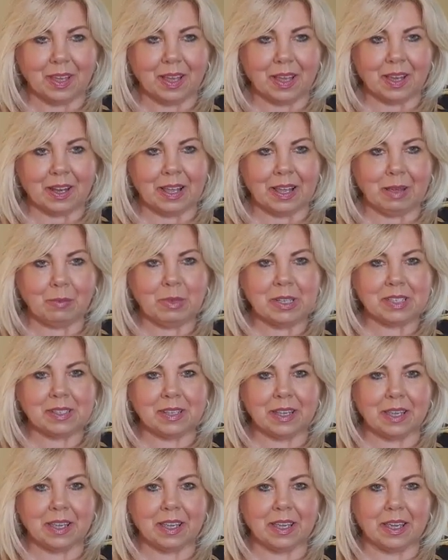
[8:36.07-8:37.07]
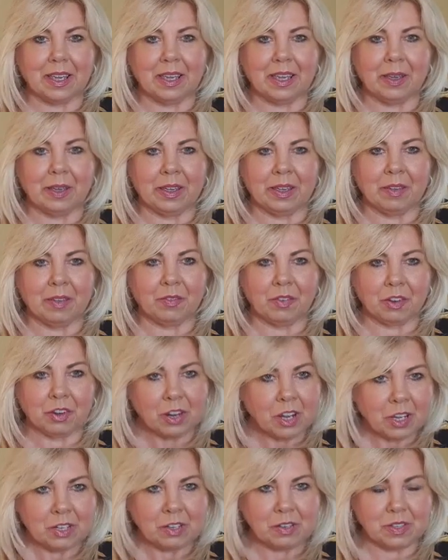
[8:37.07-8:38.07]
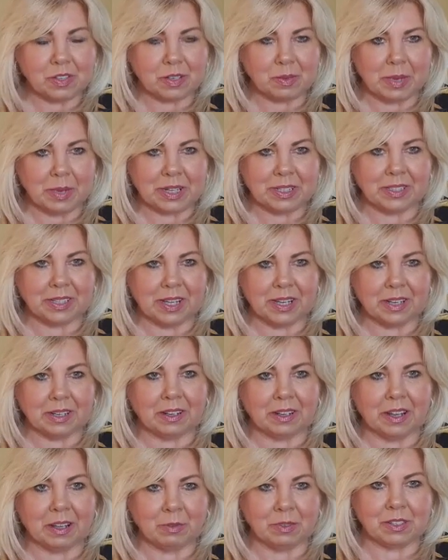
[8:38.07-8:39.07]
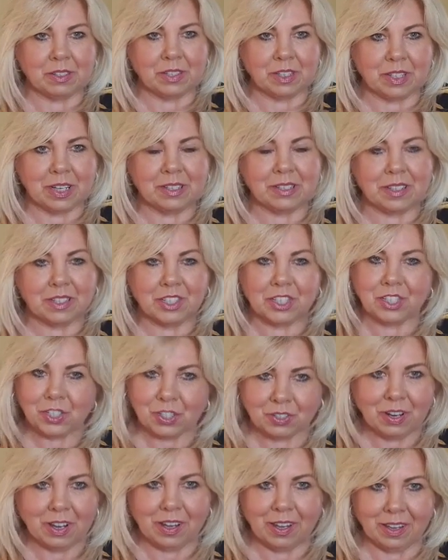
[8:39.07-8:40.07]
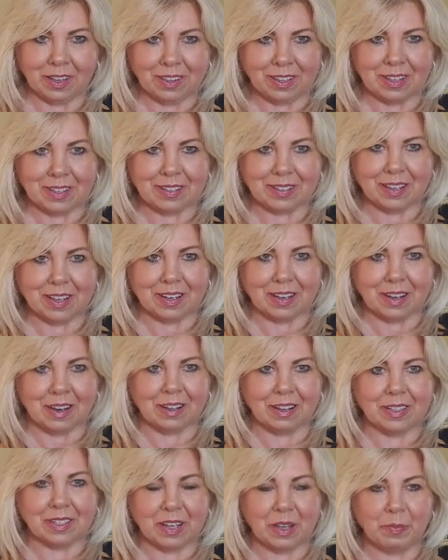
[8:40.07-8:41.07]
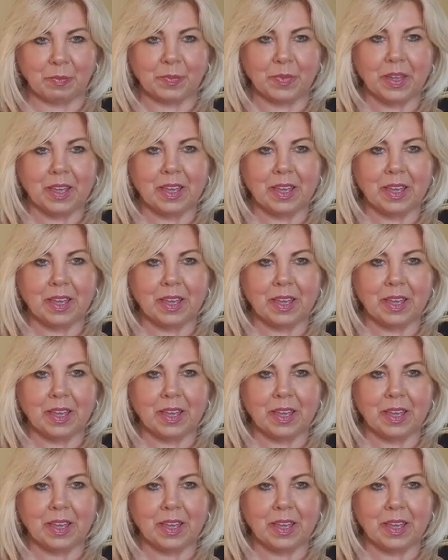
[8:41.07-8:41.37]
And hemisync, if you're not used to meditating, I would suggest that you try this at night time.